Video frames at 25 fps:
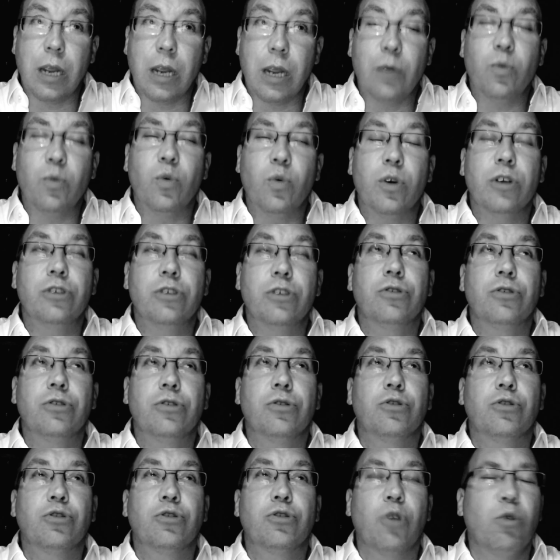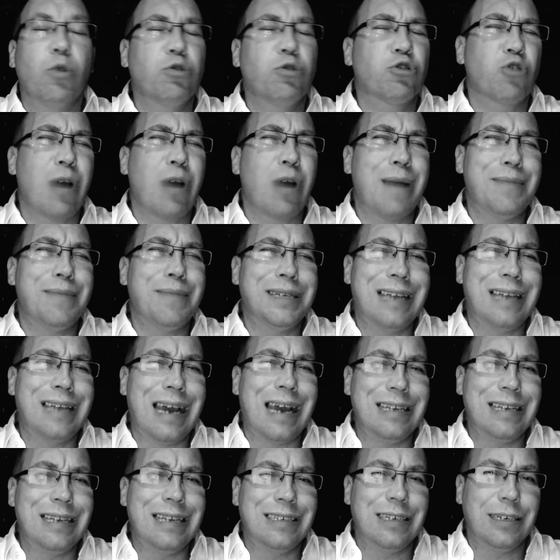it was so
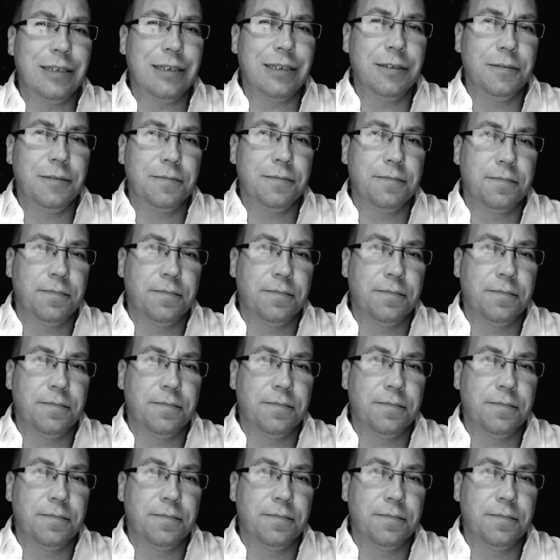traumatizing.